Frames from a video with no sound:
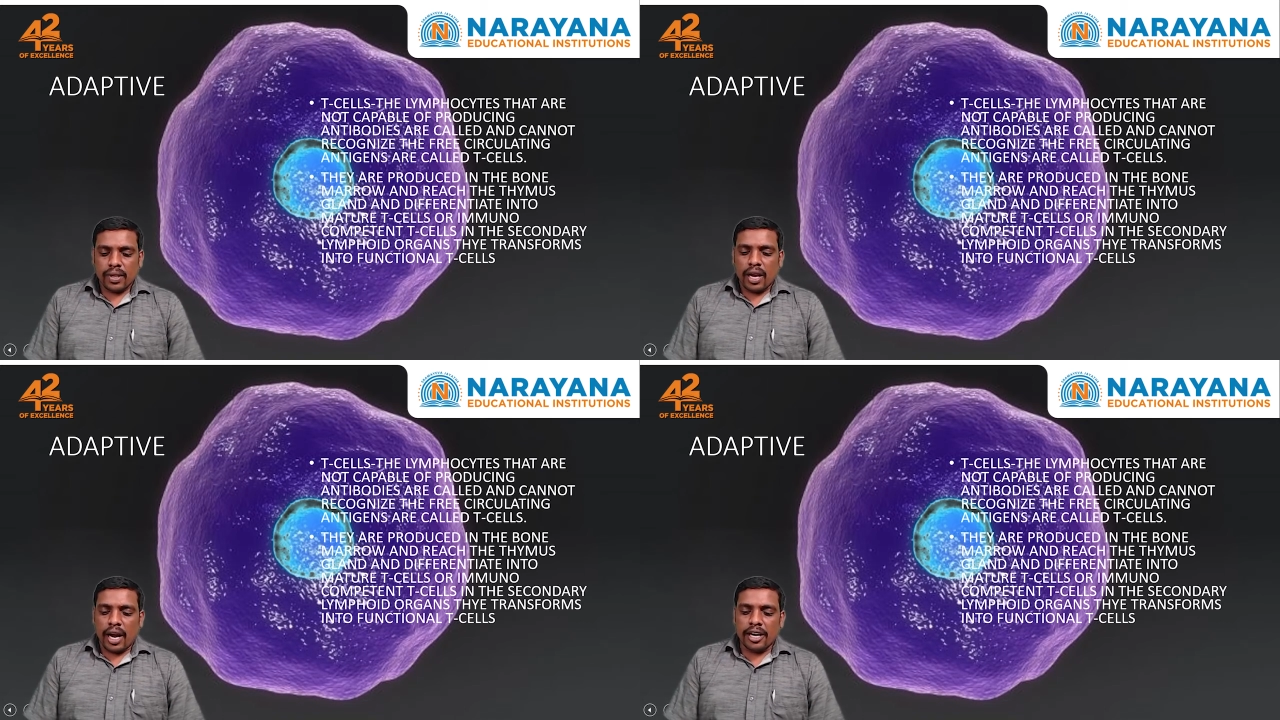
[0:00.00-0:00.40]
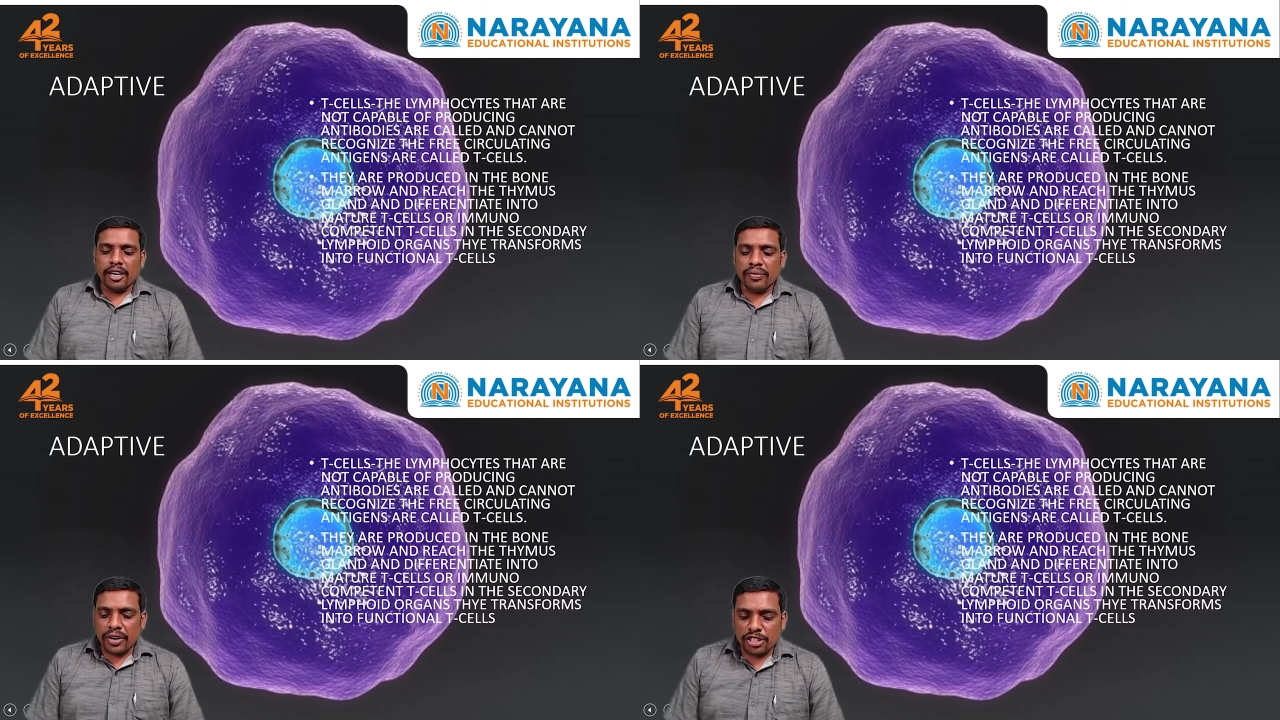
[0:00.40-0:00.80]
and
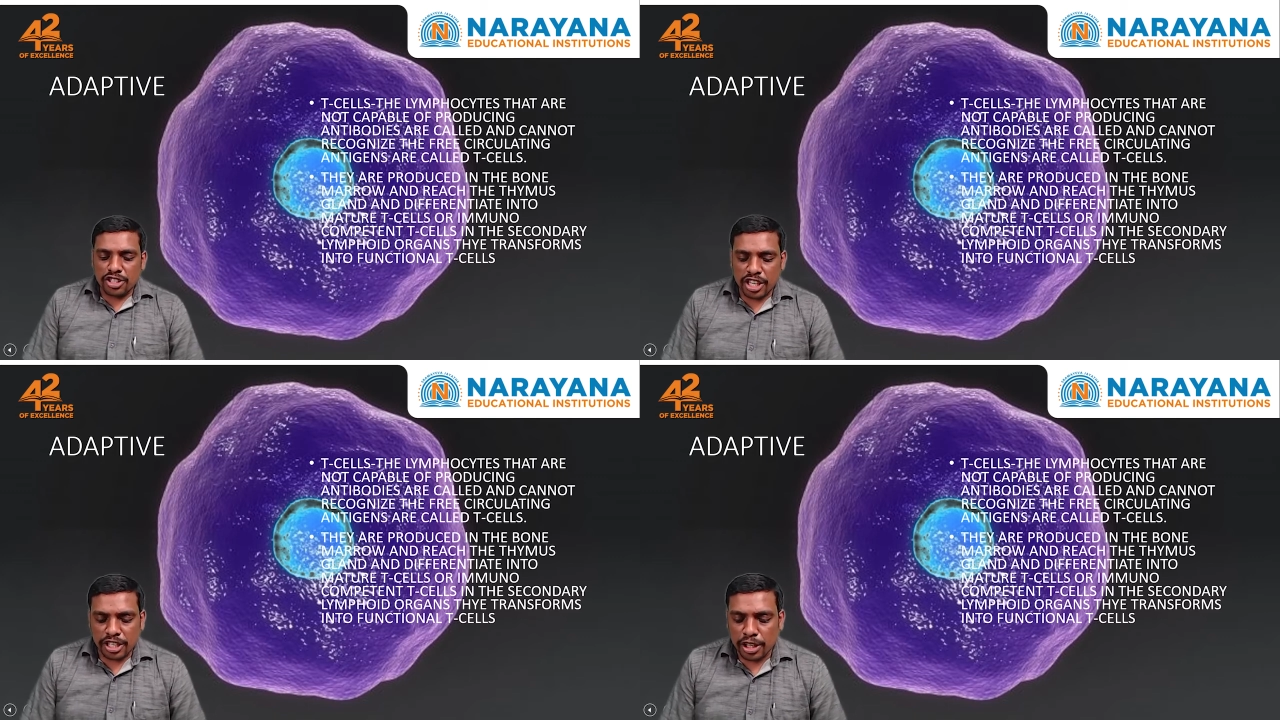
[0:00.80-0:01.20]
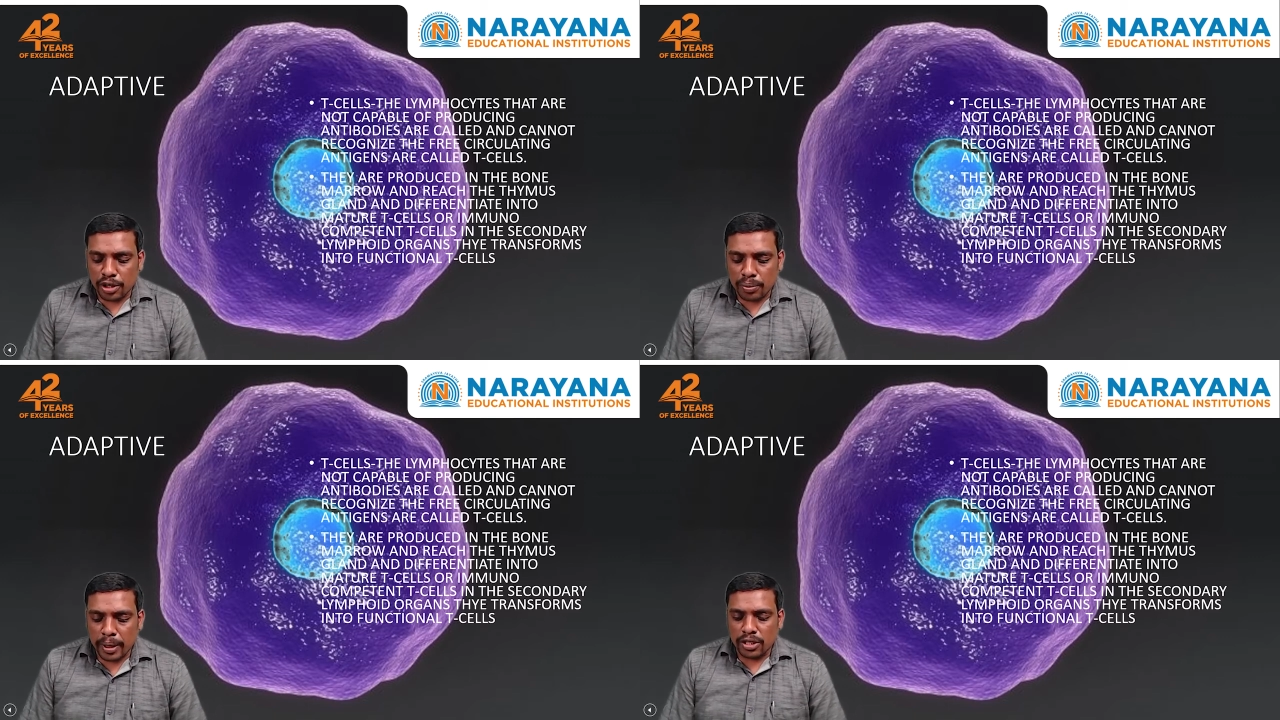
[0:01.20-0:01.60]
differentiate into
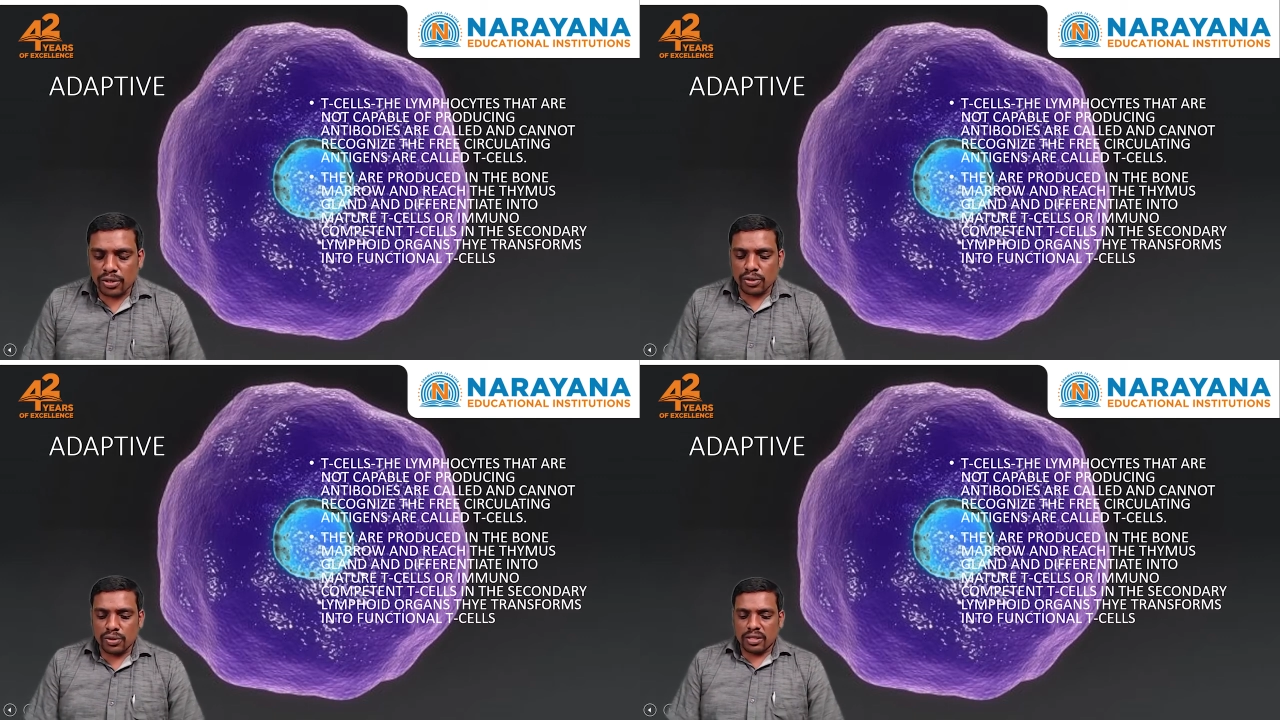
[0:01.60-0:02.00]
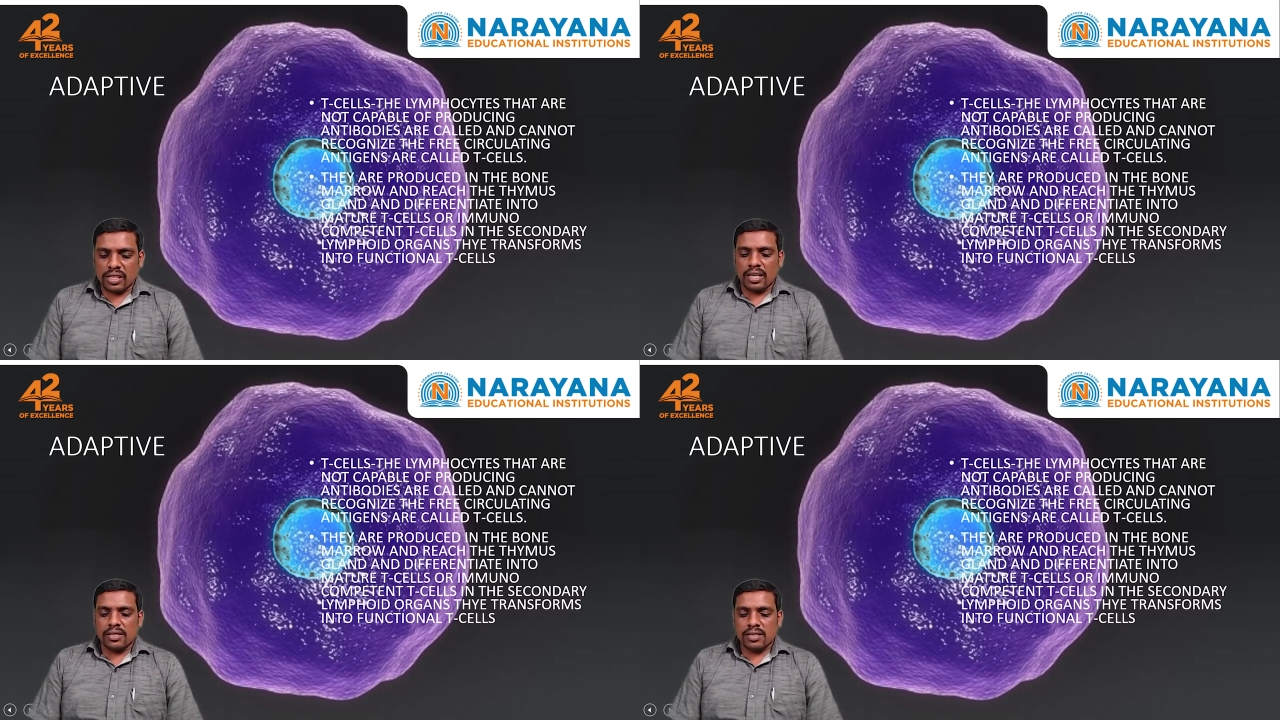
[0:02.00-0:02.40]
mature
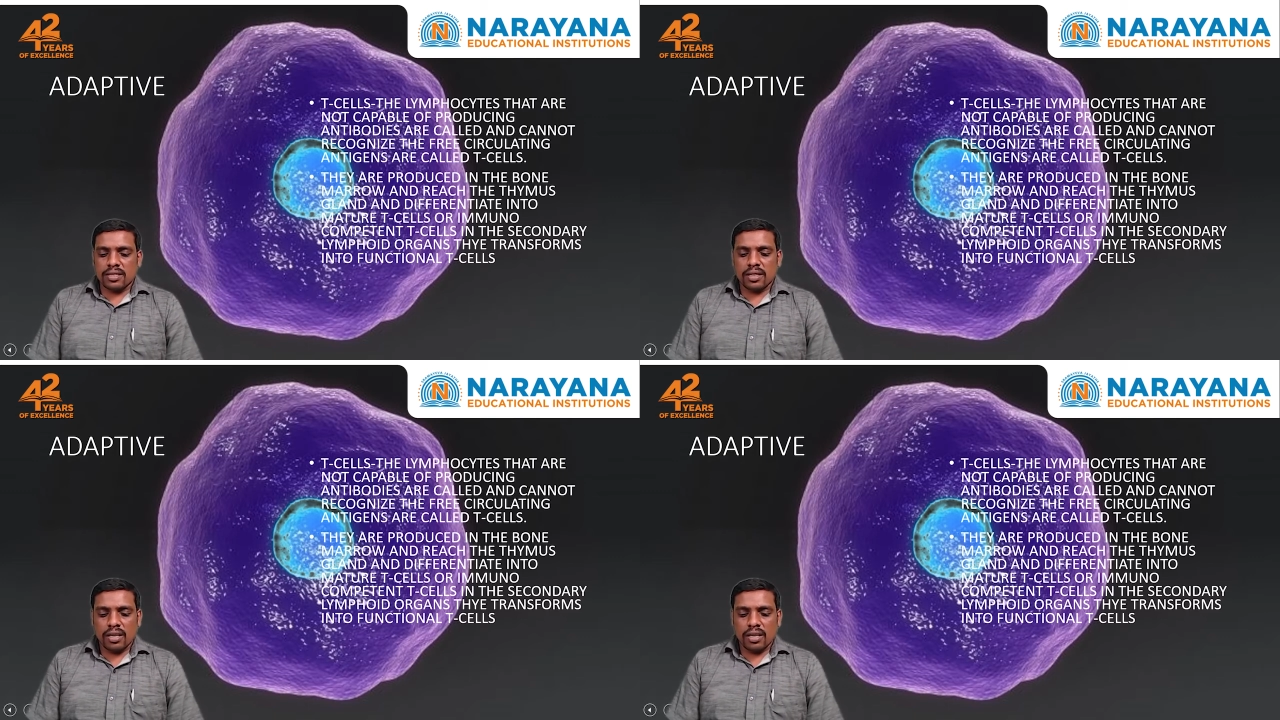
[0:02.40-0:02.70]
cells